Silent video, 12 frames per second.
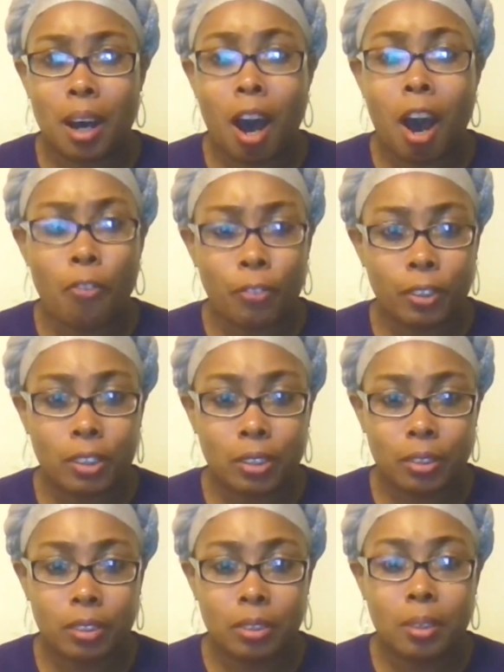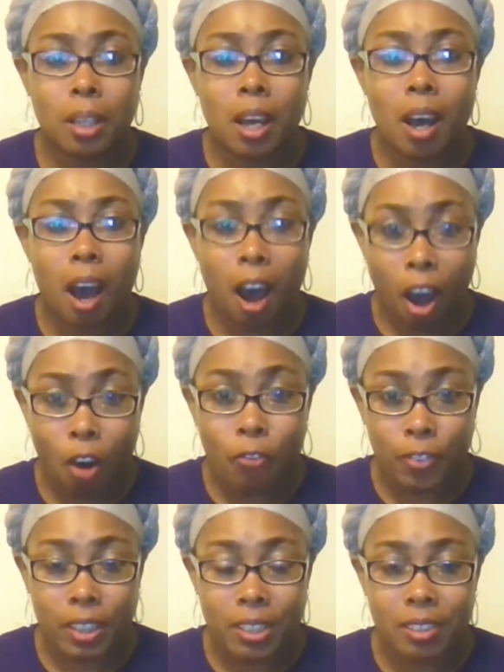officer's
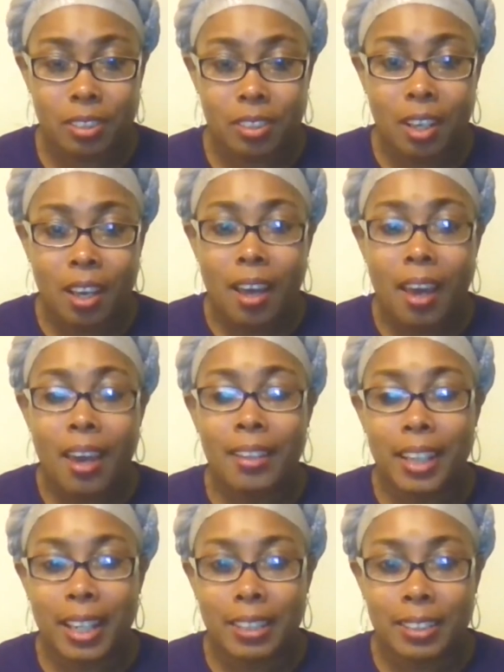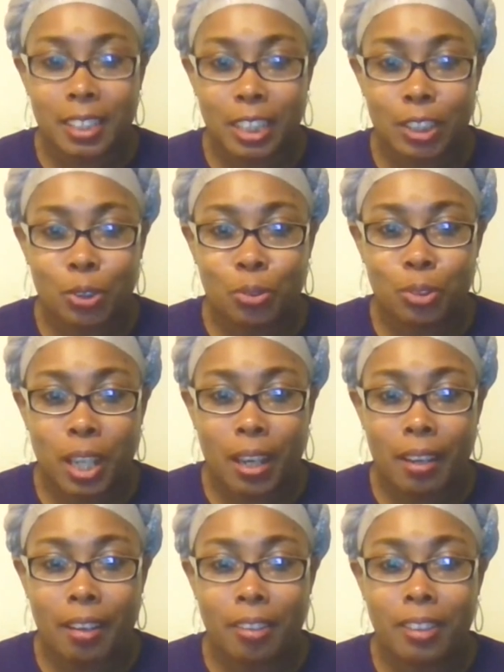office and they sit you
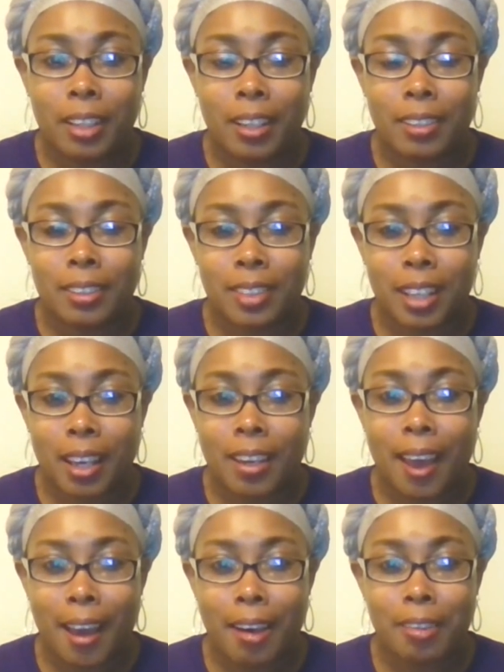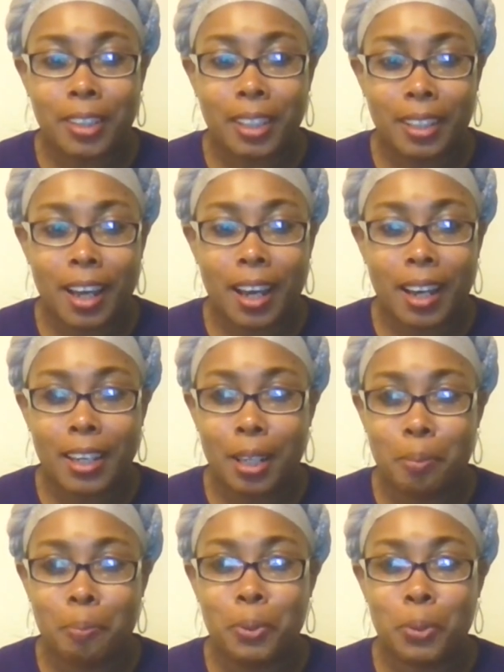down and say, how can I
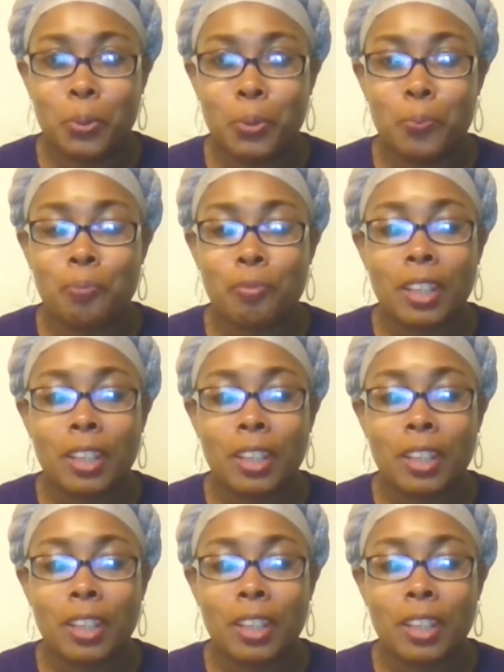help you?